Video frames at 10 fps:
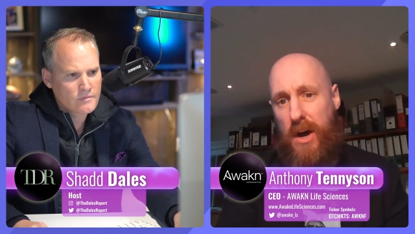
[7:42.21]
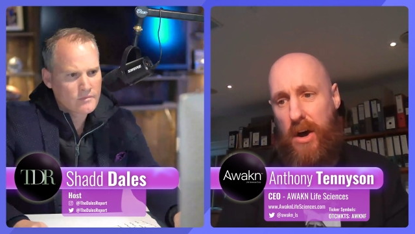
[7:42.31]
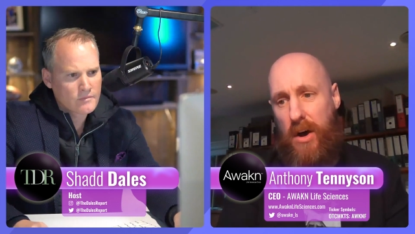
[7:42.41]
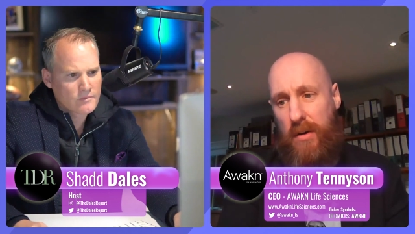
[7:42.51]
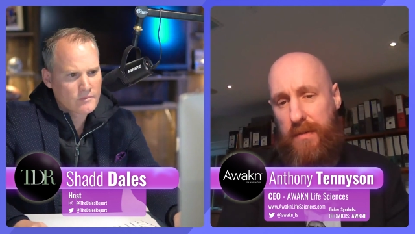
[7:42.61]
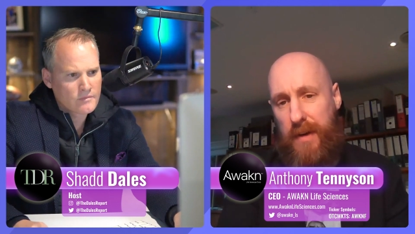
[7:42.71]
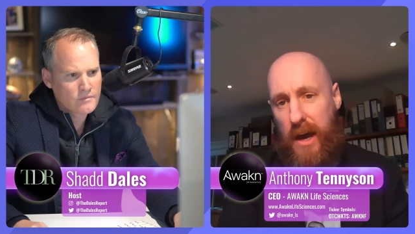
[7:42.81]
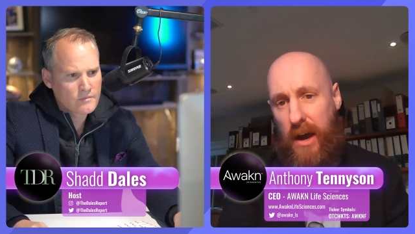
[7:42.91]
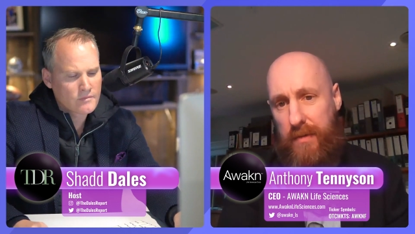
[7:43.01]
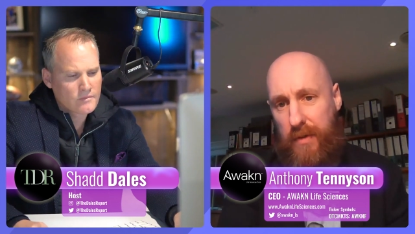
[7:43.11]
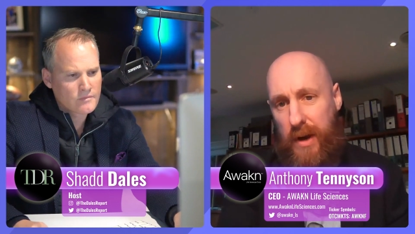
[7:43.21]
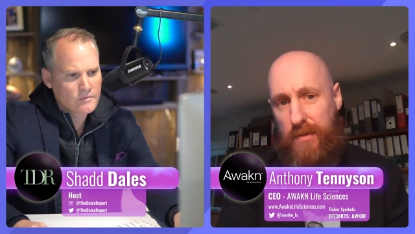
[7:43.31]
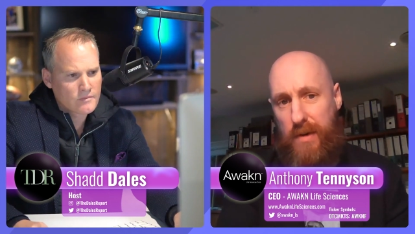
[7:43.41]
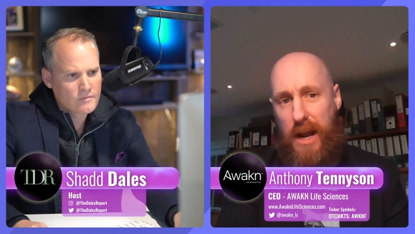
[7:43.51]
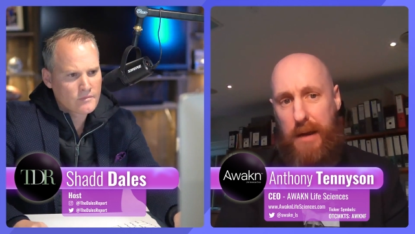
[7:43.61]
Speaker 1: of uh,
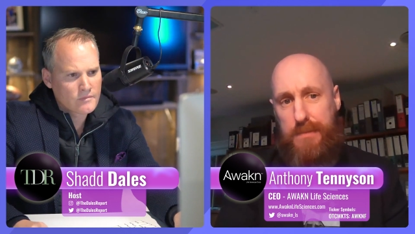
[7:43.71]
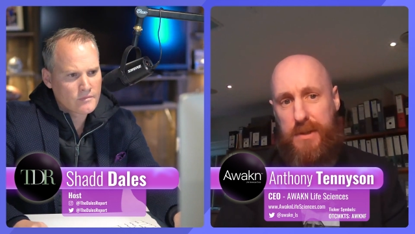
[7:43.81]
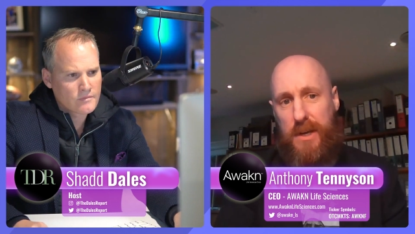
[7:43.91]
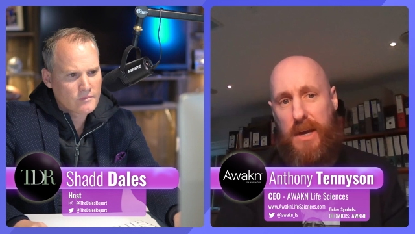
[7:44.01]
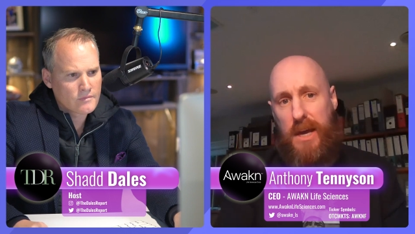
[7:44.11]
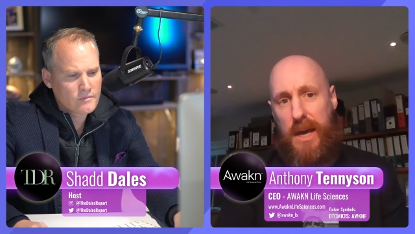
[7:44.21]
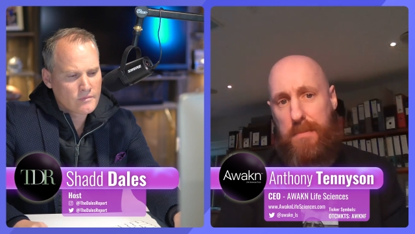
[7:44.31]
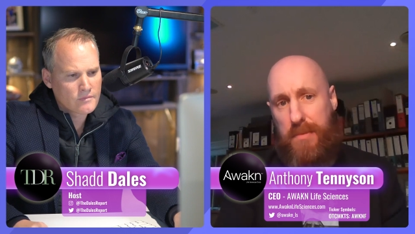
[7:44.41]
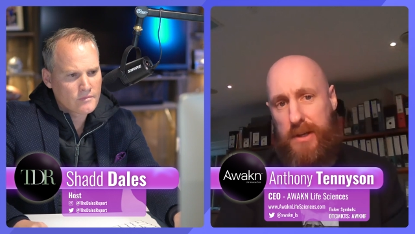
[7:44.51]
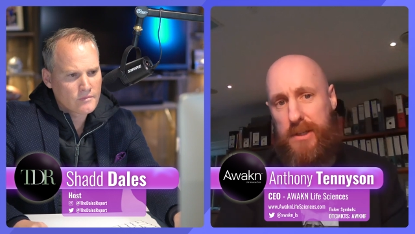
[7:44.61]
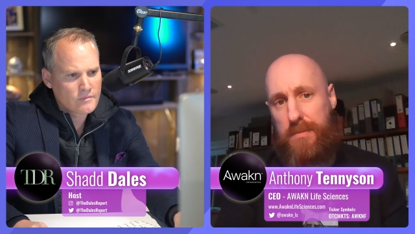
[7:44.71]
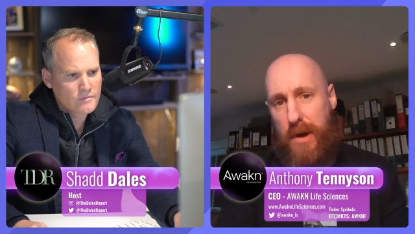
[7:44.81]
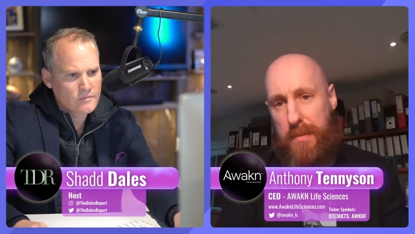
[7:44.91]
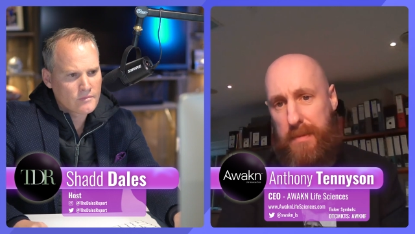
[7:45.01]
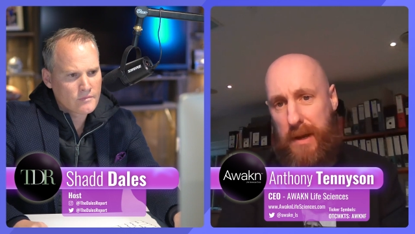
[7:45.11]
avoiding relapse, increase the
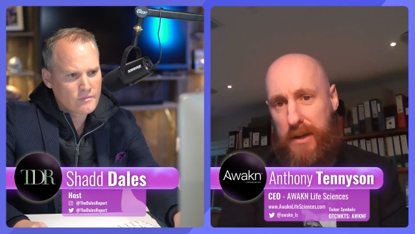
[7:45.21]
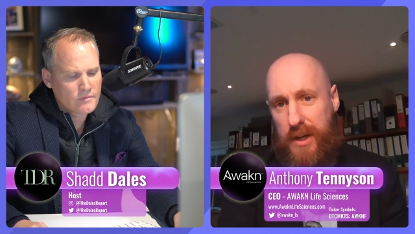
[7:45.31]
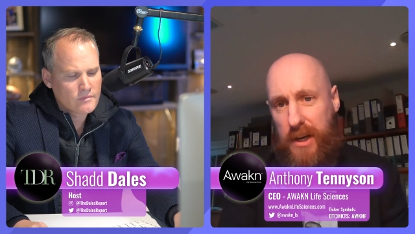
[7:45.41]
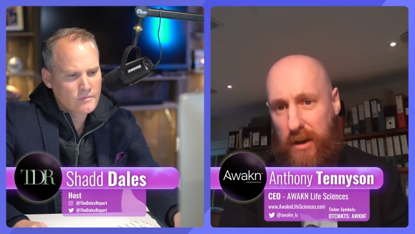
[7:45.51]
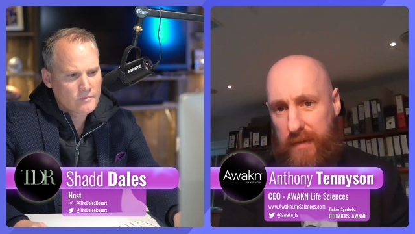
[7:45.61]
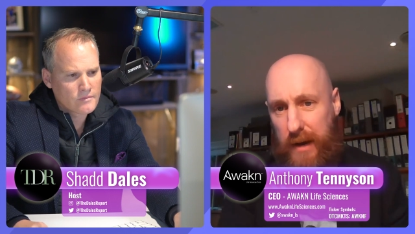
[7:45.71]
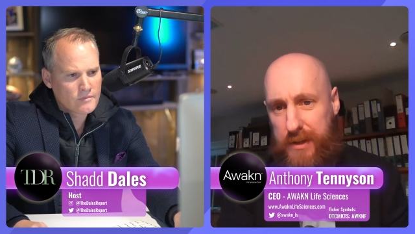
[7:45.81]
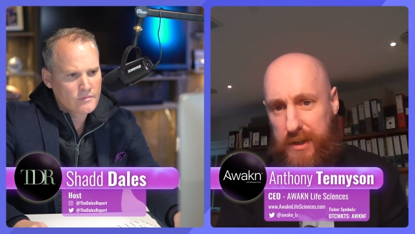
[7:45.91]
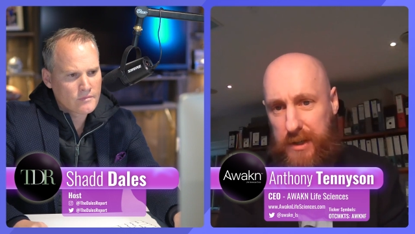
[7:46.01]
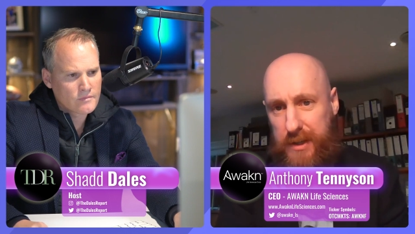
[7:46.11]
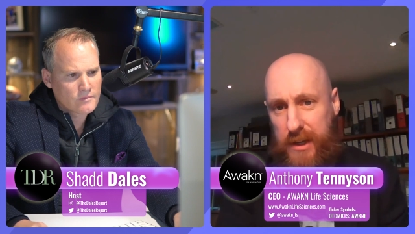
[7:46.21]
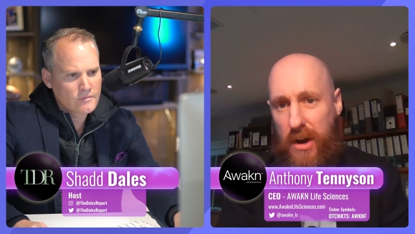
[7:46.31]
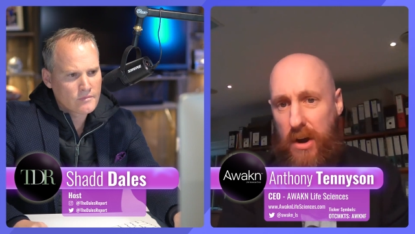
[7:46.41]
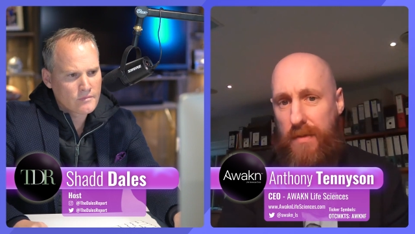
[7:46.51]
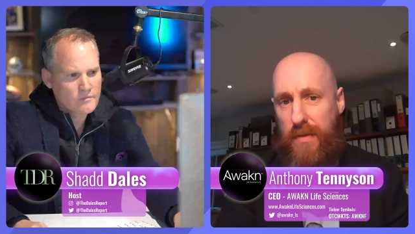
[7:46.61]
probability of abstinence
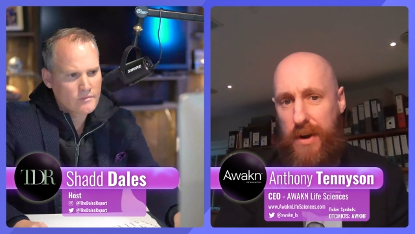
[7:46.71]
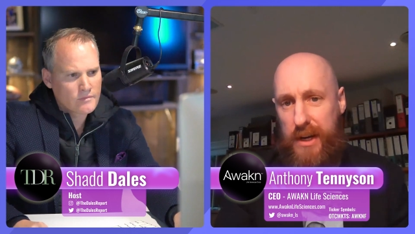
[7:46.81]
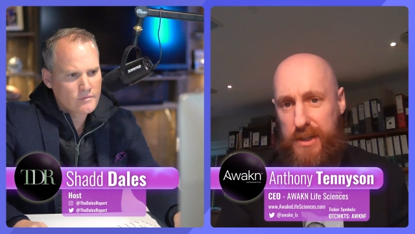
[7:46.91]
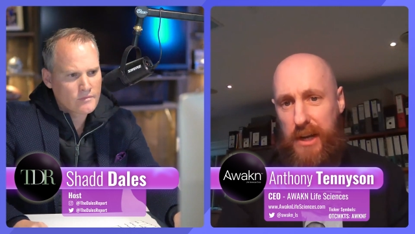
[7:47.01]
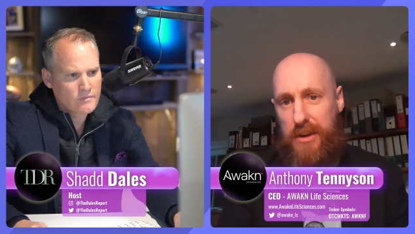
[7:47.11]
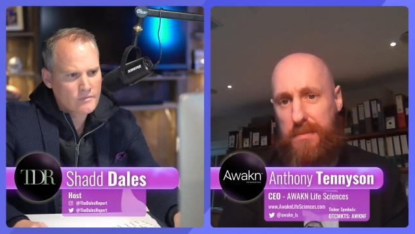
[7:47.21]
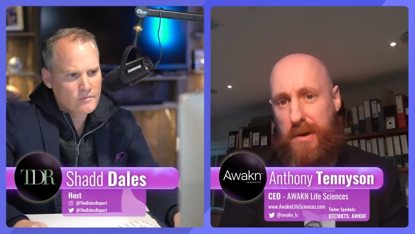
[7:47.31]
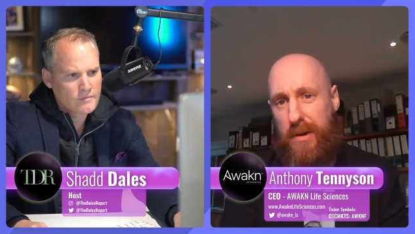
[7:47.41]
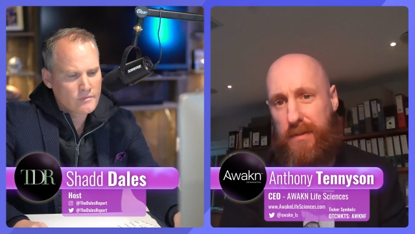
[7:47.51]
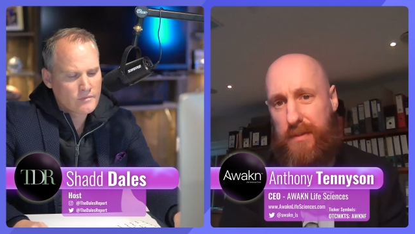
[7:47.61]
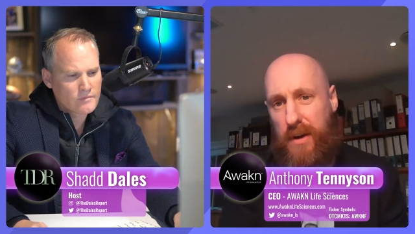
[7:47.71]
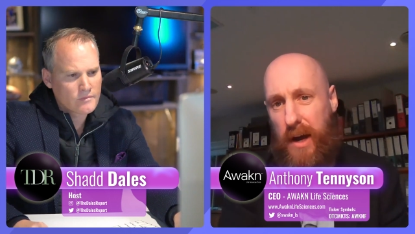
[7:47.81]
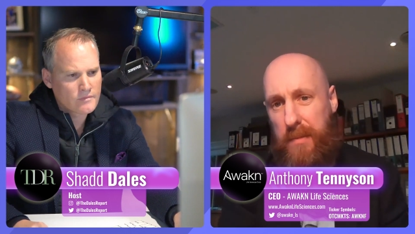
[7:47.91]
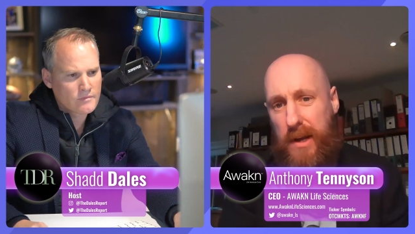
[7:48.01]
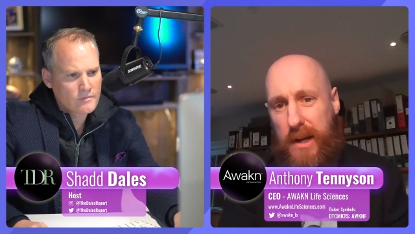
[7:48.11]
over an extended period of
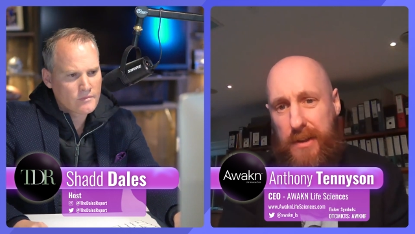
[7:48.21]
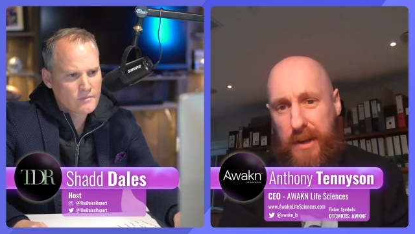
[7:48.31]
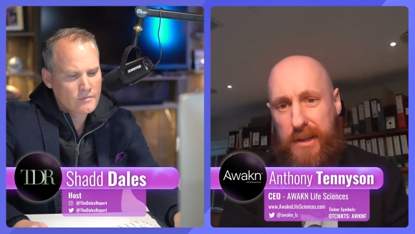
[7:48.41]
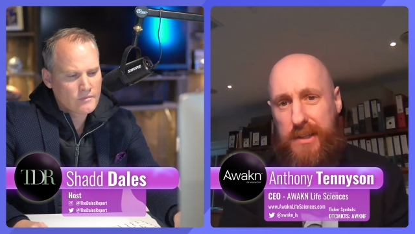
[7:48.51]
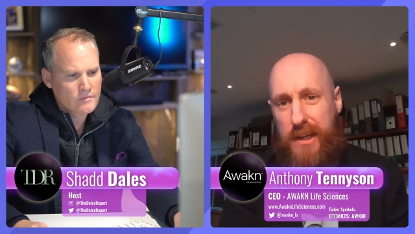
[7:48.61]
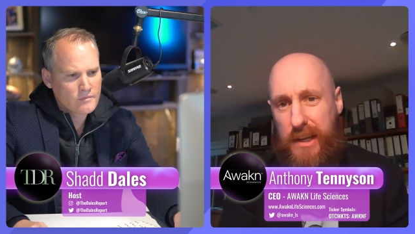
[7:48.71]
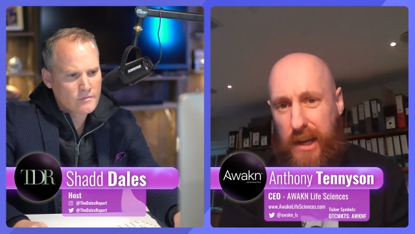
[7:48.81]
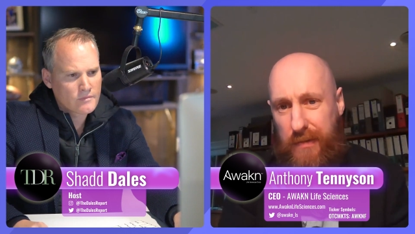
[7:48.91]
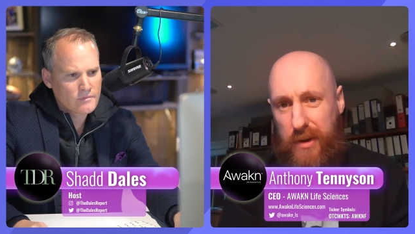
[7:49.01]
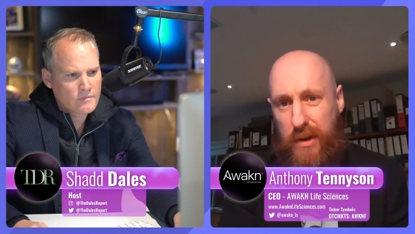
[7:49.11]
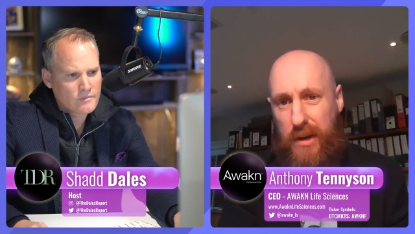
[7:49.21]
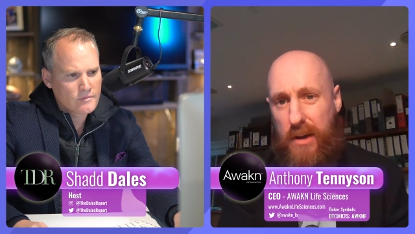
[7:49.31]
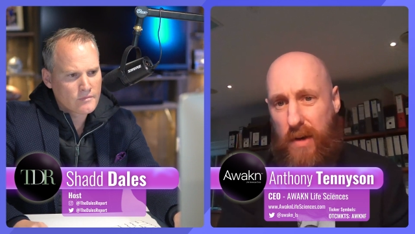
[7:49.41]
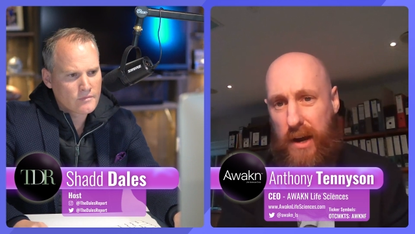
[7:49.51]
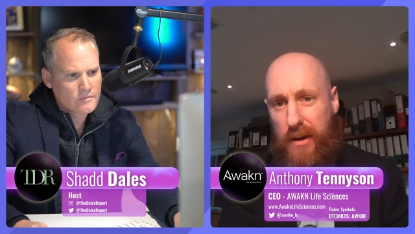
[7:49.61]
time that is
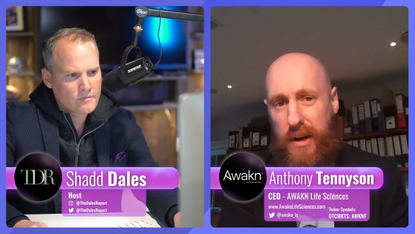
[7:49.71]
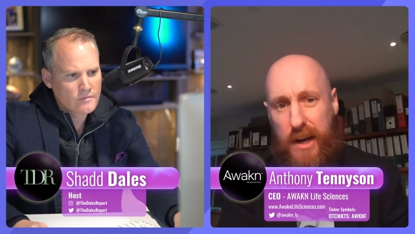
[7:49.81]
significantly greater